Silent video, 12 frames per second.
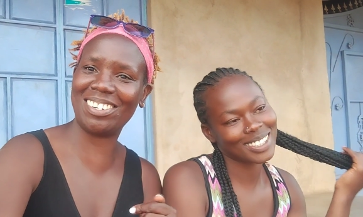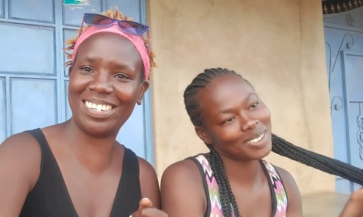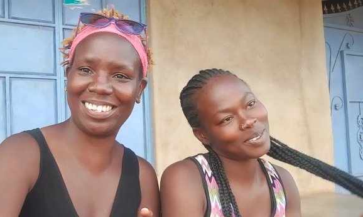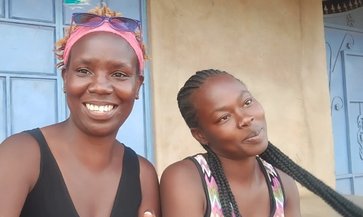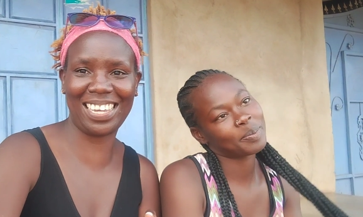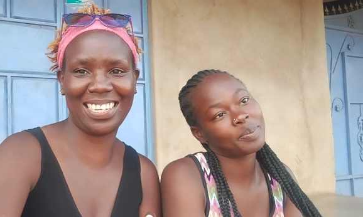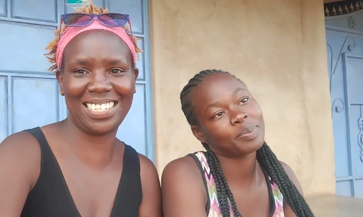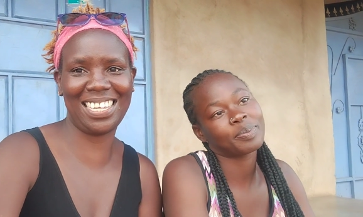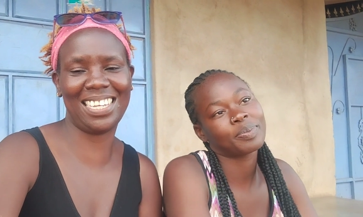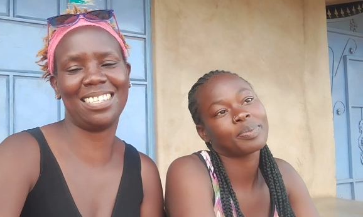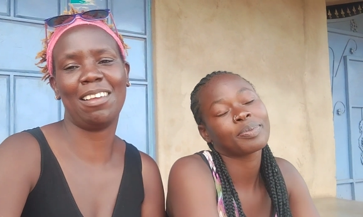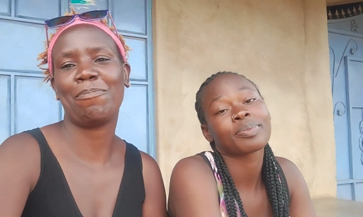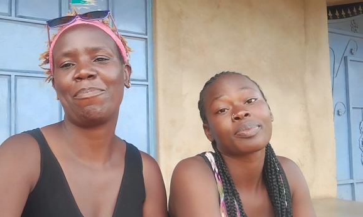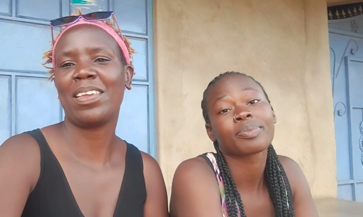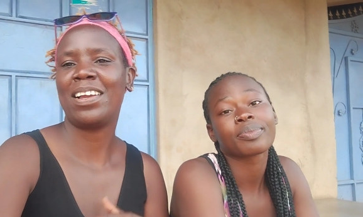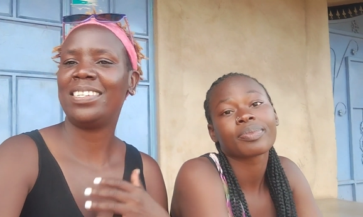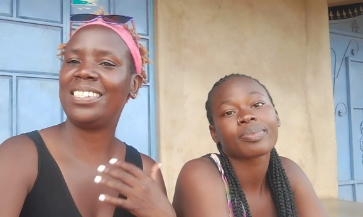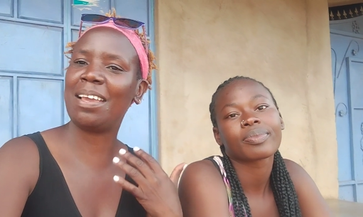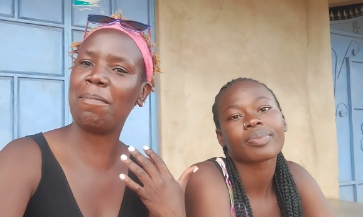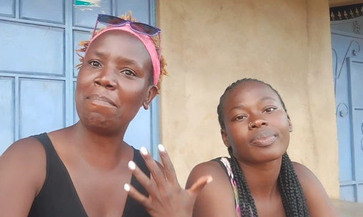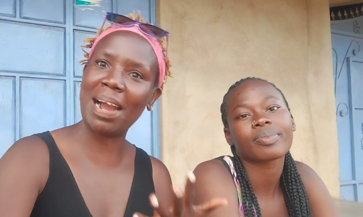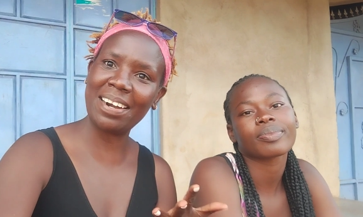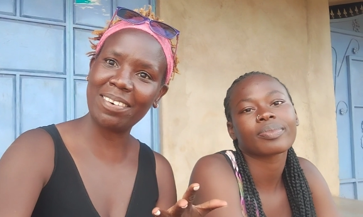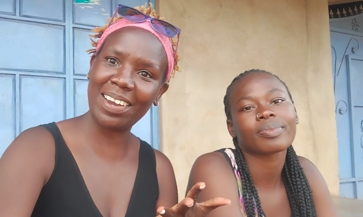Speaker 1: road to success.
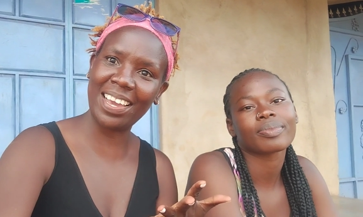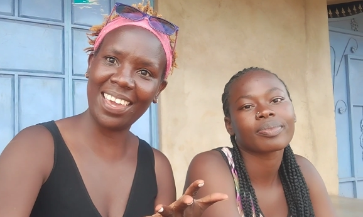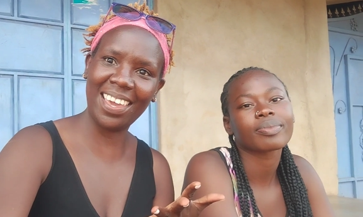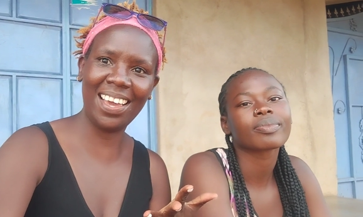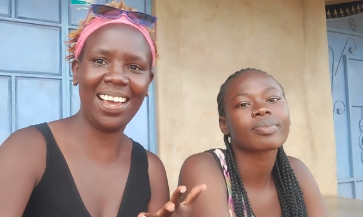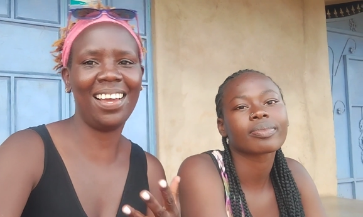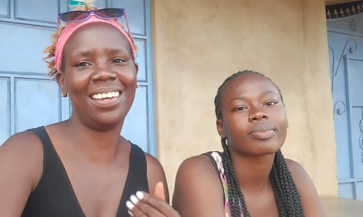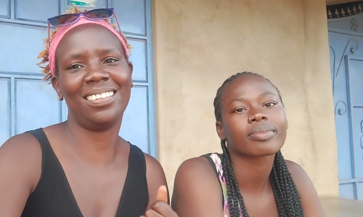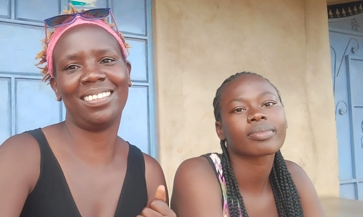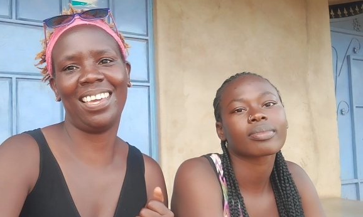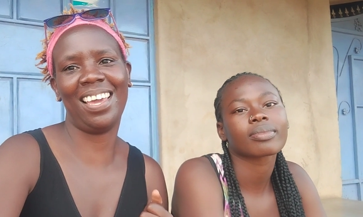Team Marwa here.